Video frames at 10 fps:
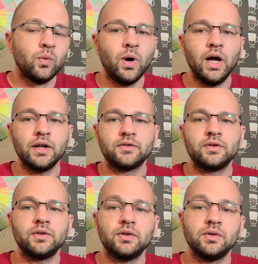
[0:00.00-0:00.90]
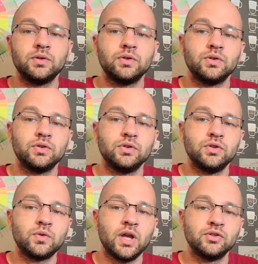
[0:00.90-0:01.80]
what
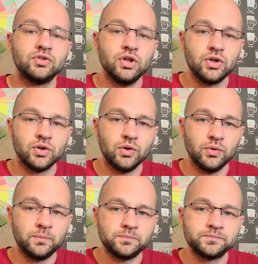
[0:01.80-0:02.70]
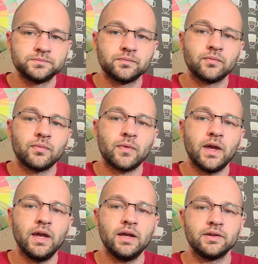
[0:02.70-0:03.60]
you can do
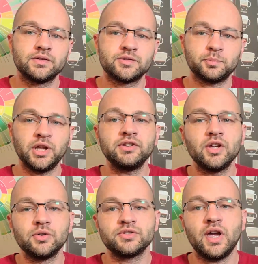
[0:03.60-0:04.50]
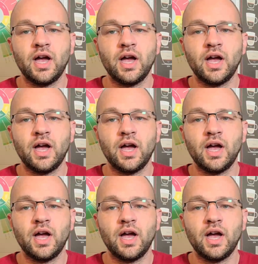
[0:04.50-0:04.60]
is split those